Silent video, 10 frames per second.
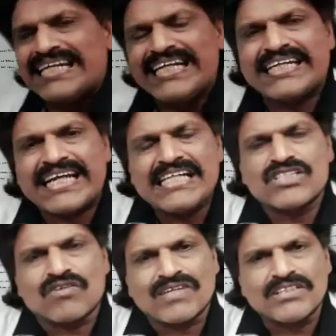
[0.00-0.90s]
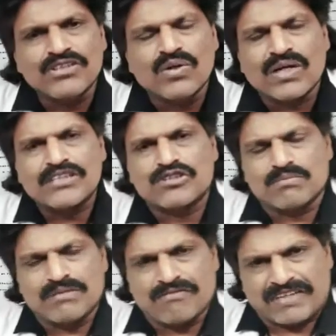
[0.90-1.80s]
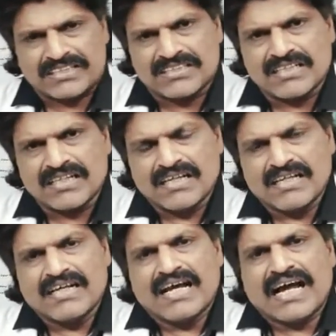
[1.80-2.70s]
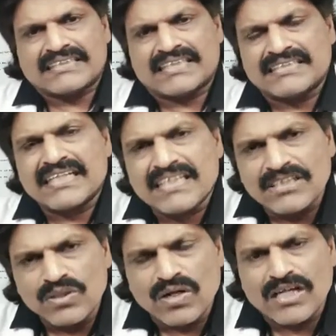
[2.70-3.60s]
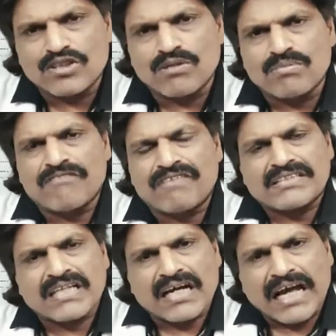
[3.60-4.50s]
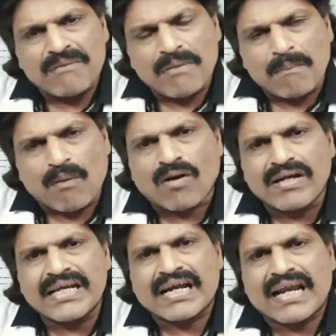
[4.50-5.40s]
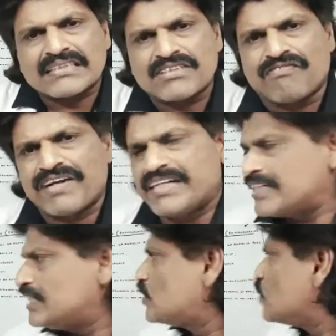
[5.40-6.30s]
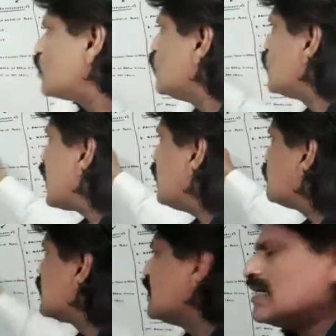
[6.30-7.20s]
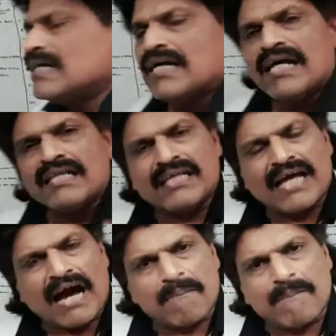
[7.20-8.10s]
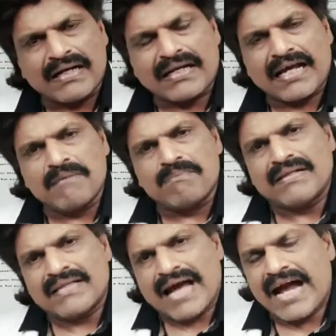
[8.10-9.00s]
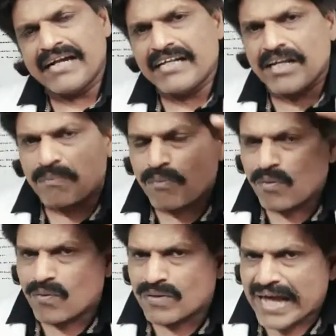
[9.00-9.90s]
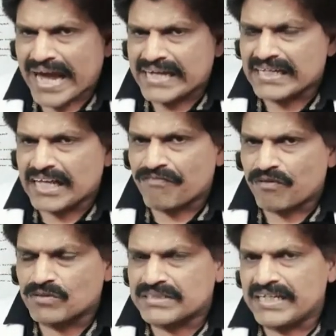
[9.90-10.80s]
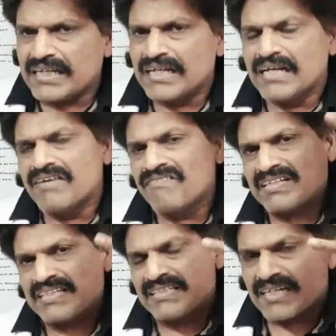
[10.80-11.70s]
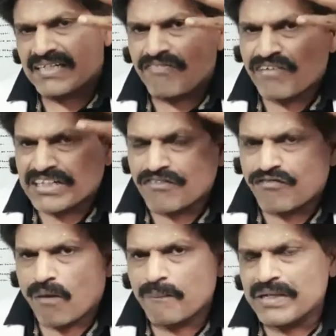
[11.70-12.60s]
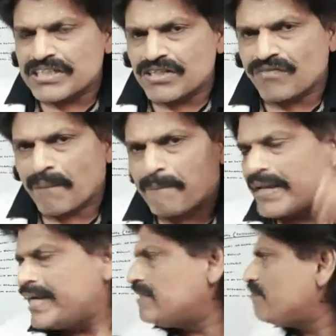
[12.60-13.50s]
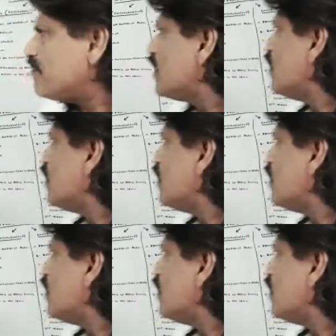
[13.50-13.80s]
details of the neural tube defects. As I said, the neural tube defects can be broadly classified into two types. The upper type, the anterior pore or the encephalocele, where there is a defective formation of the brain,